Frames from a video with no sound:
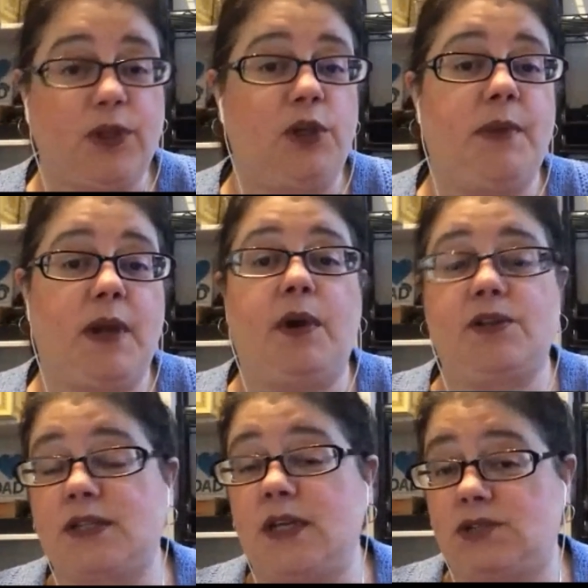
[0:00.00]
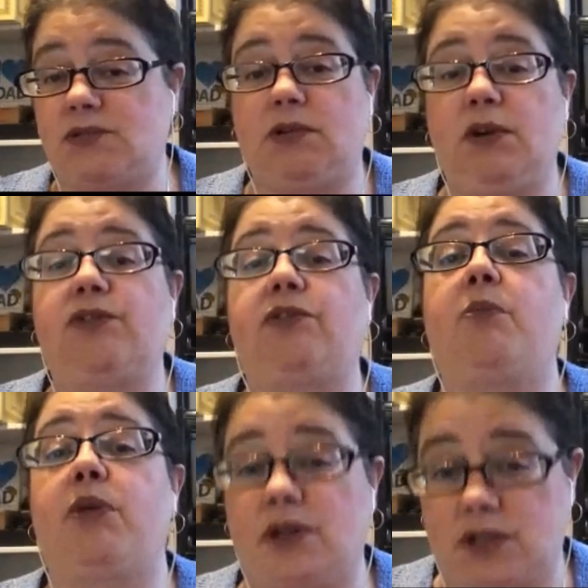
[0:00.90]
You may well see us recruit for a
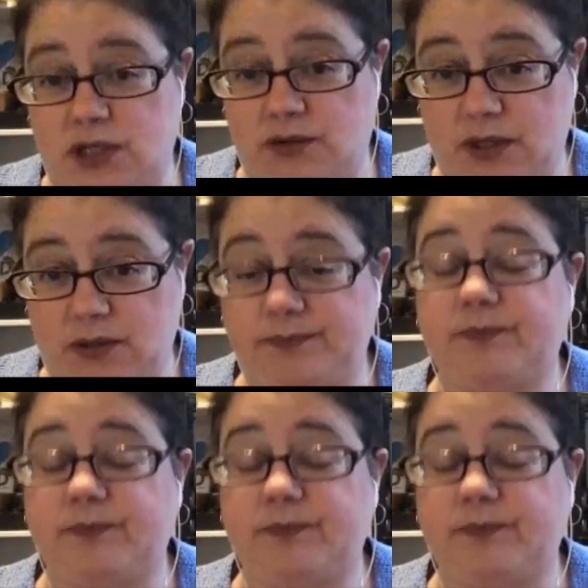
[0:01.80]
product owner,